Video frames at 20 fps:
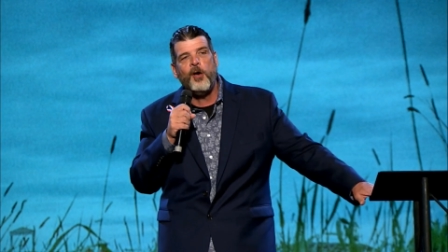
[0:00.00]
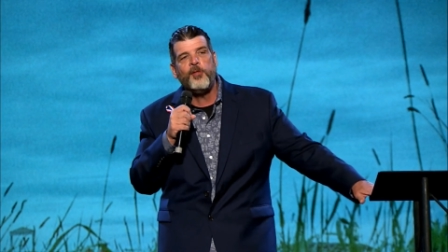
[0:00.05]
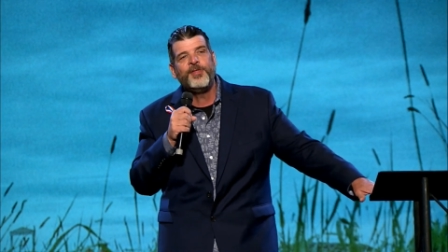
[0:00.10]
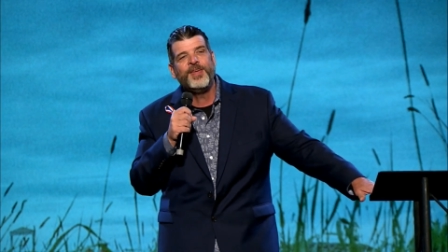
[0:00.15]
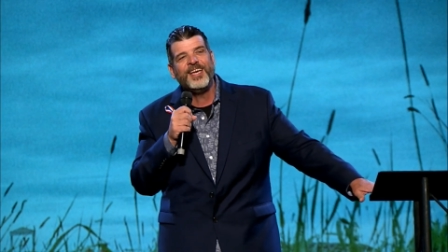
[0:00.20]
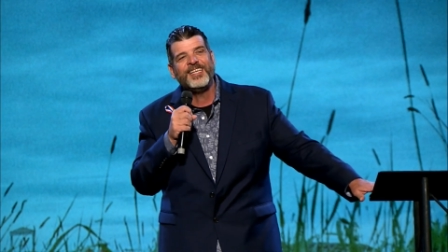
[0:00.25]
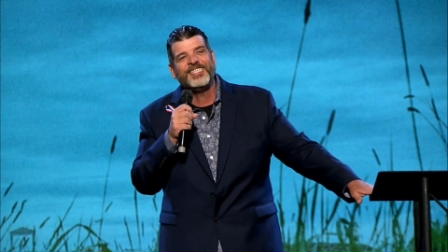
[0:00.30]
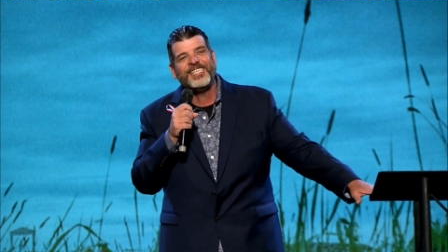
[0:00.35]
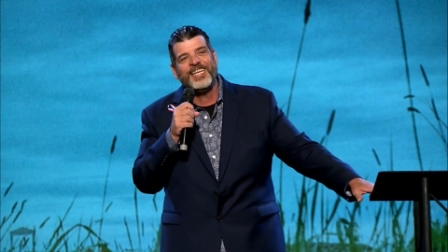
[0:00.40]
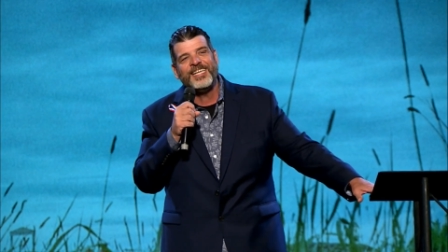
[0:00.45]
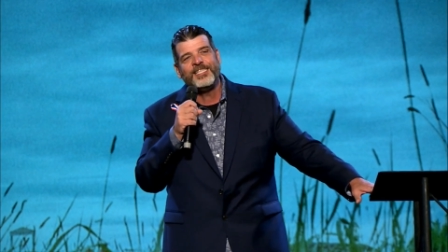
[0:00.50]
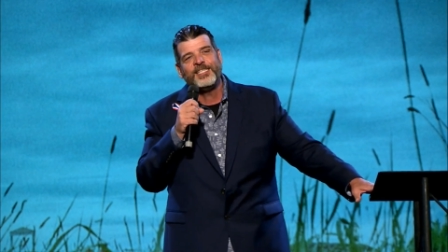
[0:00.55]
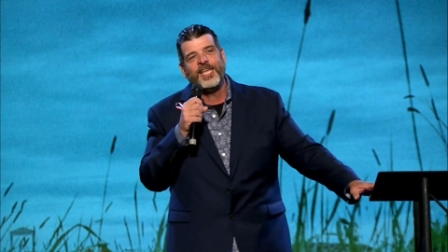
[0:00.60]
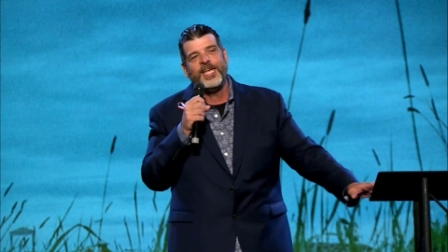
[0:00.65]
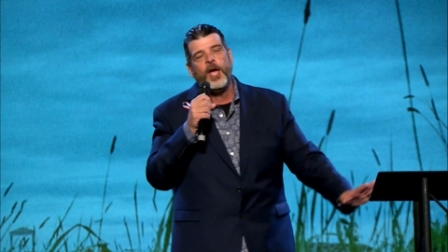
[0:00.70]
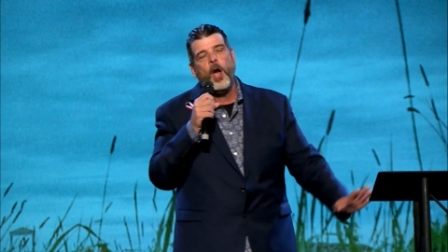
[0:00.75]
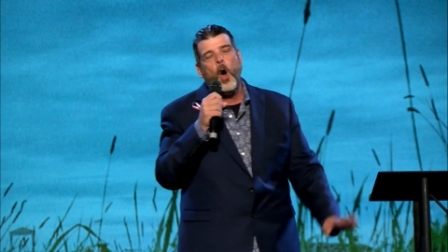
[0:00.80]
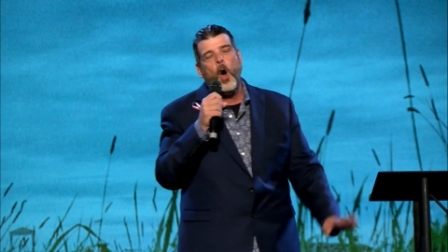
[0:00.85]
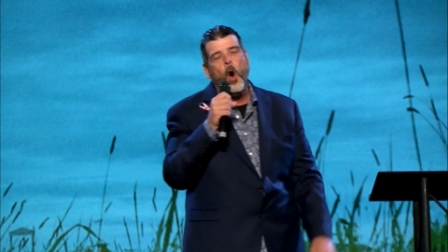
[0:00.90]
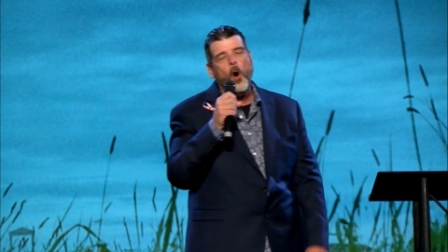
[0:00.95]
This is
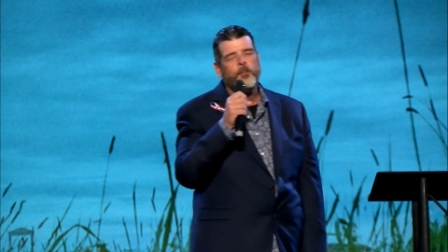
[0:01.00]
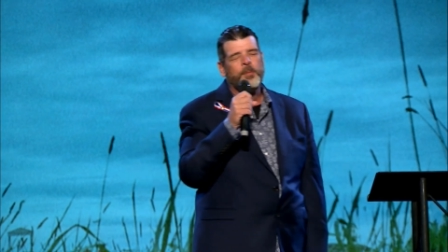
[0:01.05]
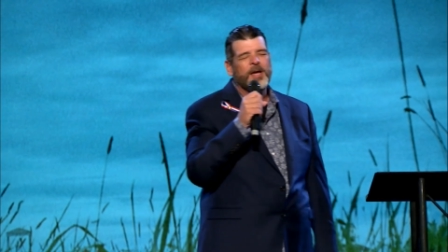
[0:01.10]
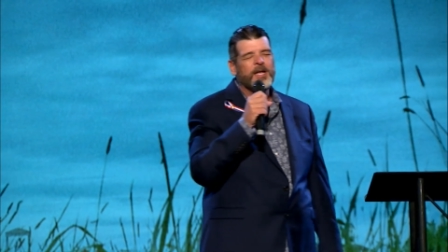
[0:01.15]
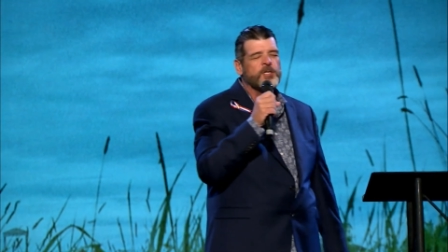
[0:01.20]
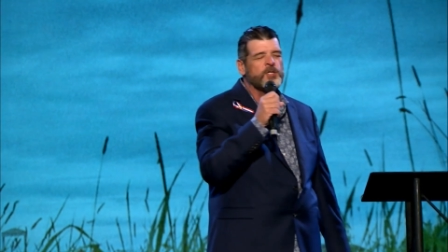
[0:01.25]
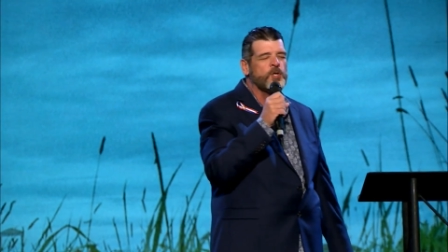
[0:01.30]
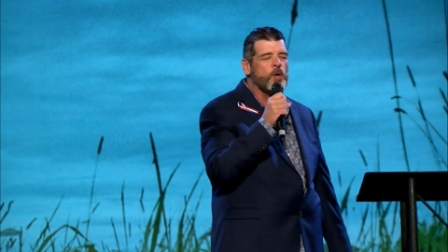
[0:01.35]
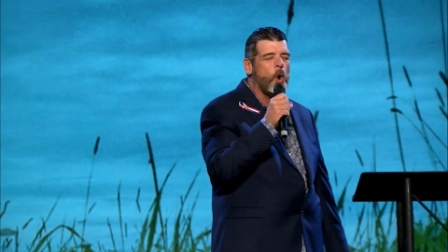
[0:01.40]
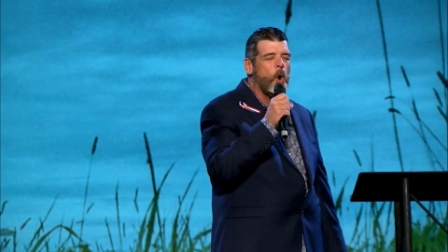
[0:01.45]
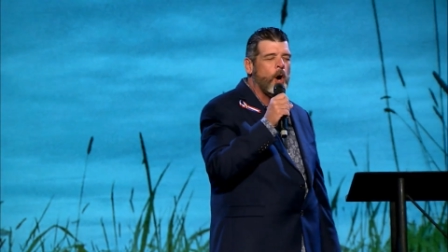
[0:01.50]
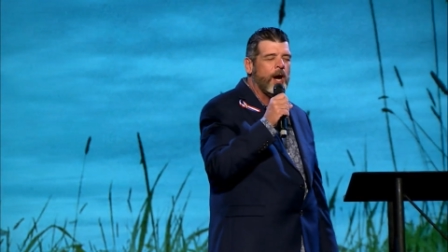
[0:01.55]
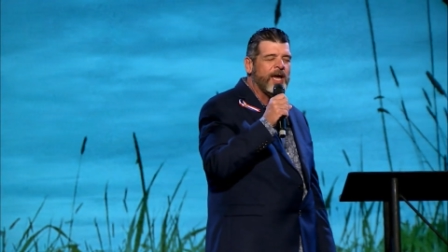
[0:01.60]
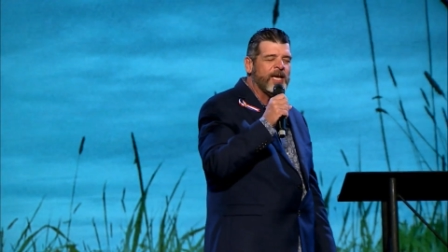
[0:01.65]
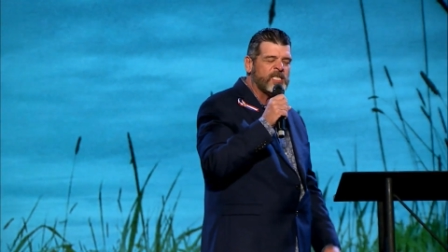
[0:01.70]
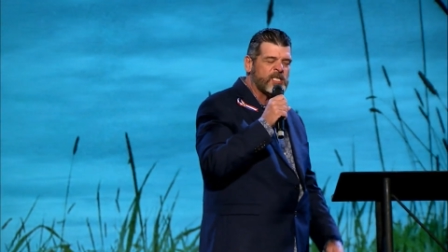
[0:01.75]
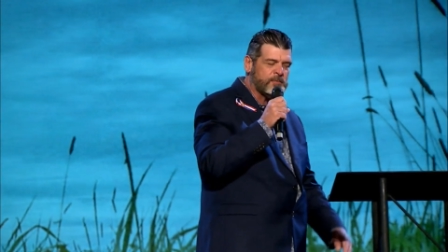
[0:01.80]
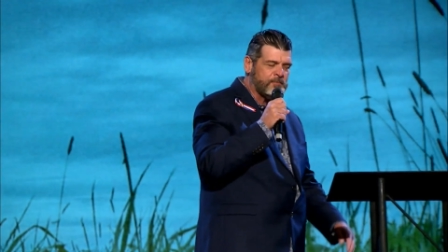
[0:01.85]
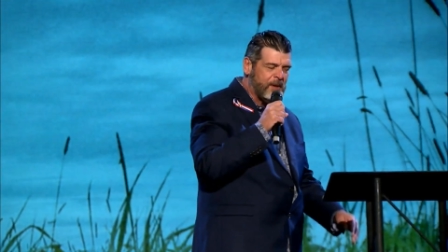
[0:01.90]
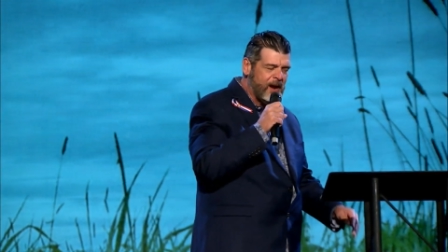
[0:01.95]
the Open Door
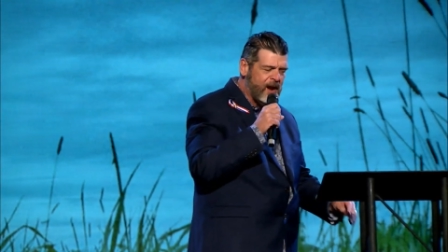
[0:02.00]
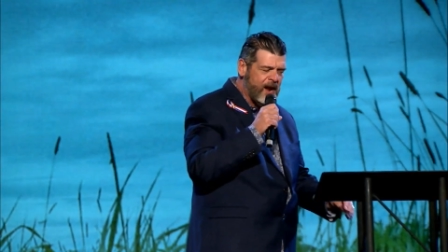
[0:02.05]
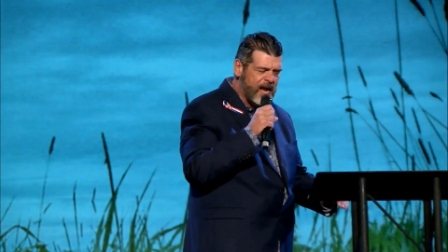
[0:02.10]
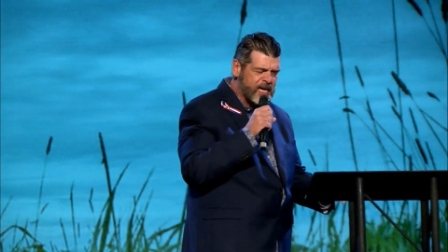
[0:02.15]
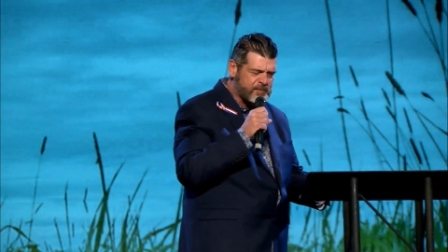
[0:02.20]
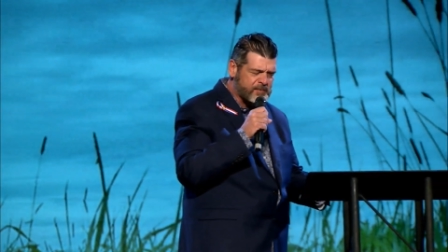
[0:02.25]
Experience.